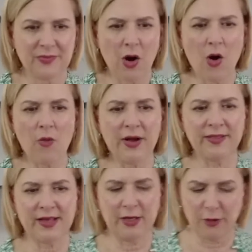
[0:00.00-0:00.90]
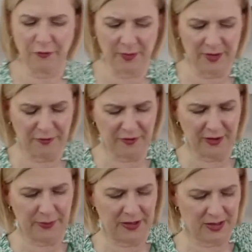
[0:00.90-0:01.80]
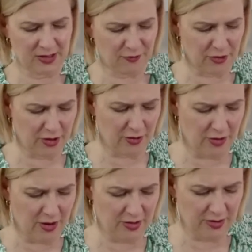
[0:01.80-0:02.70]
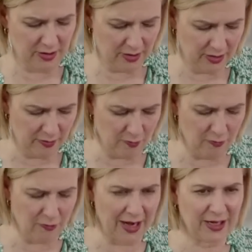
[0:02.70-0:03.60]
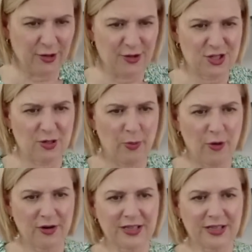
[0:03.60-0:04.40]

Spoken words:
Oh, and thank you from the Philippines for your regular support.